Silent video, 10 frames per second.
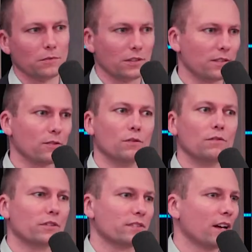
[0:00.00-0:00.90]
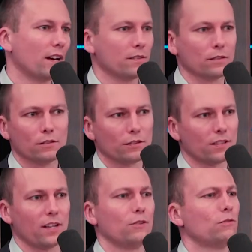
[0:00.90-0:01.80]
Is it oversized,
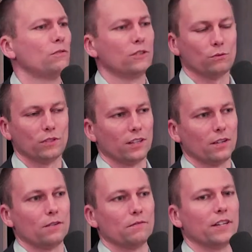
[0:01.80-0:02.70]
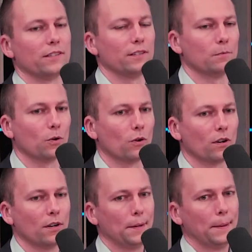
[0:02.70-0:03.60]
undersized? You don't need to take care of that anymore.